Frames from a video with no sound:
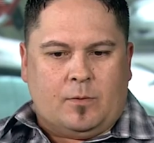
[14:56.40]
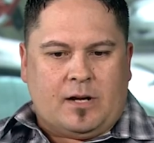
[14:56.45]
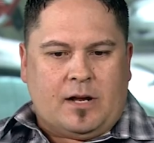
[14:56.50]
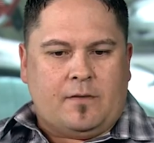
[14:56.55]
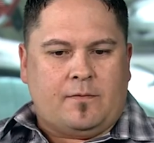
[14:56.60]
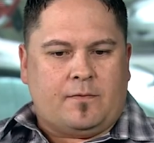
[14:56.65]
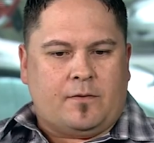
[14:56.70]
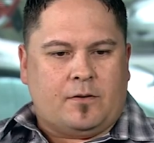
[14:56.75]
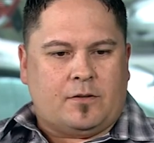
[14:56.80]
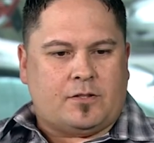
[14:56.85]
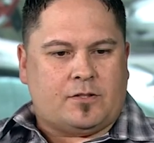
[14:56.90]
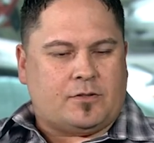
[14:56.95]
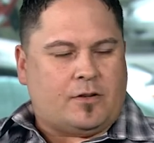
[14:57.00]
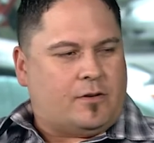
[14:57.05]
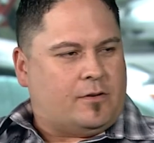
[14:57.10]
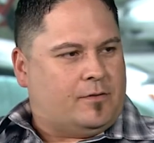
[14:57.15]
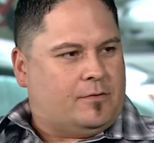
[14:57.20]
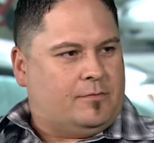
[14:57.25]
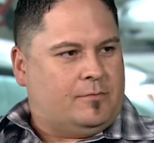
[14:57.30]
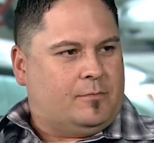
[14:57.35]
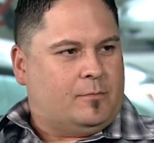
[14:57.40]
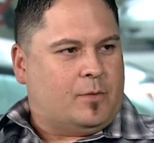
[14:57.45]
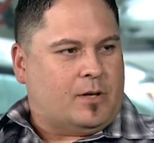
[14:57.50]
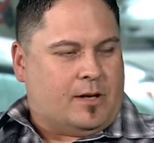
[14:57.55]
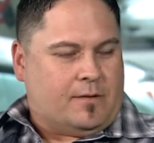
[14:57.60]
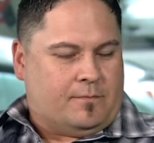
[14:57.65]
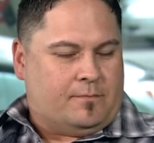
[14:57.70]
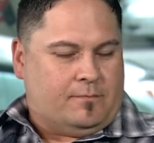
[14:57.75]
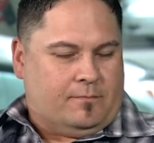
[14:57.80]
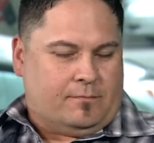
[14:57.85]
when I first started, when
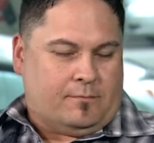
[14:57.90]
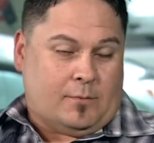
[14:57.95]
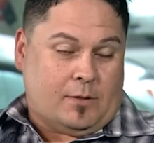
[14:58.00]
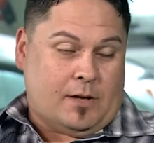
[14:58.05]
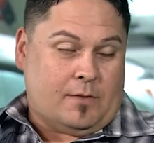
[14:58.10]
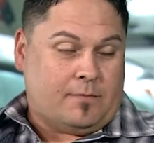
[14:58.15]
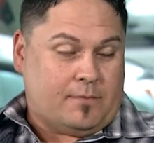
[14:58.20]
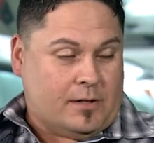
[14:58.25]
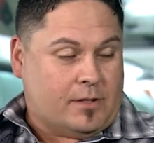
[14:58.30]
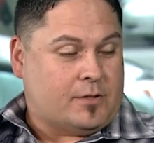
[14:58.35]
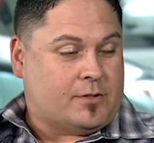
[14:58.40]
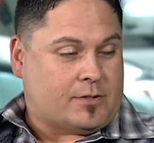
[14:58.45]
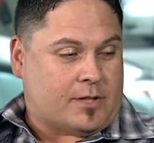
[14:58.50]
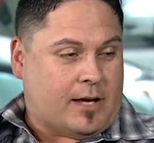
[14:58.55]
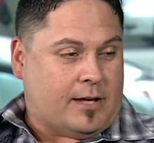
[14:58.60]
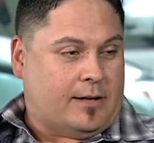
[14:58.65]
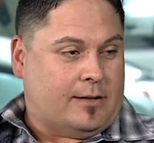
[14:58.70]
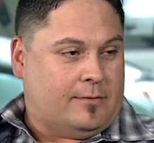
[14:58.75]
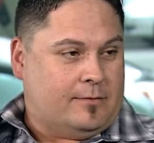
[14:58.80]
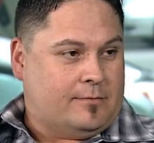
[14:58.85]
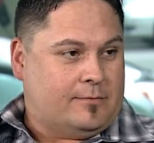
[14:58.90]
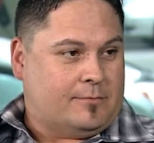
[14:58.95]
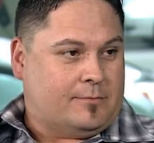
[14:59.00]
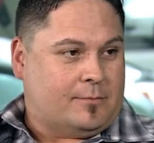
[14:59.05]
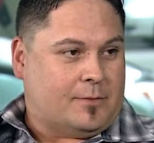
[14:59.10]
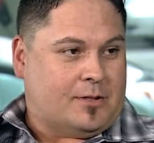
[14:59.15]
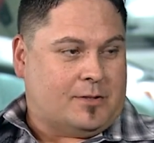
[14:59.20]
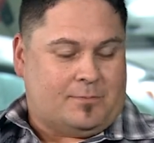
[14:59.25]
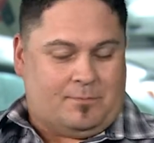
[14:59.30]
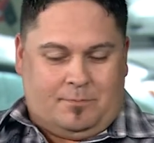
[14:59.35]
I when I figure skated,
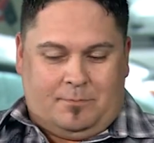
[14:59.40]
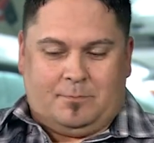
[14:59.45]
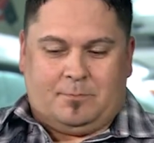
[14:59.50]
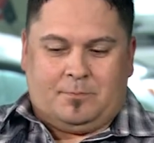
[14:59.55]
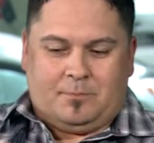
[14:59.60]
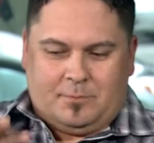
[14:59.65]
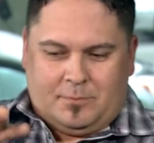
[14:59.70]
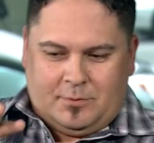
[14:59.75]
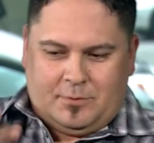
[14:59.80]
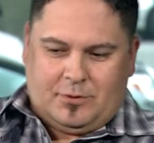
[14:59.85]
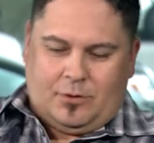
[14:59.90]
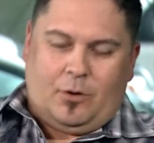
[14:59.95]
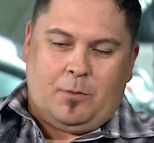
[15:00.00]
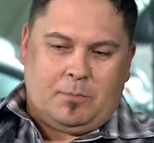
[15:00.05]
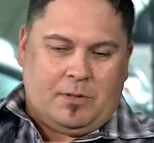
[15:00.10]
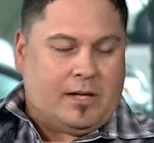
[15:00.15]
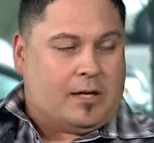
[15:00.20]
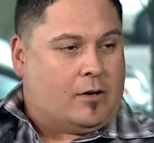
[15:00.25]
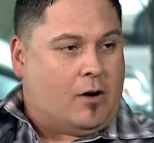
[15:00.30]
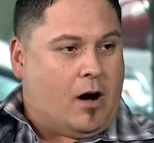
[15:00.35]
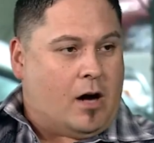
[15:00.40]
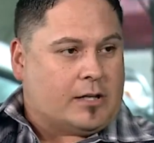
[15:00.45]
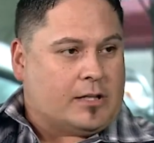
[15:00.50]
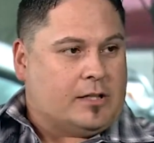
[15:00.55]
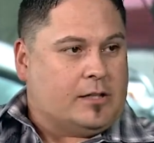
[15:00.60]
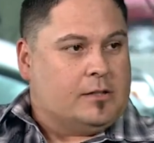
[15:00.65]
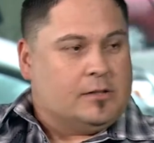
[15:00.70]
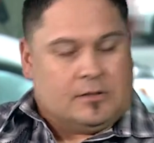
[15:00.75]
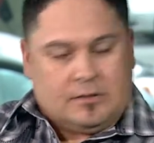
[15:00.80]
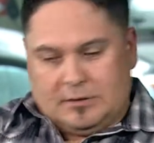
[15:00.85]
when I started playing
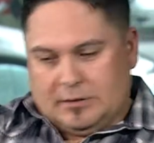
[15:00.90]
hockey,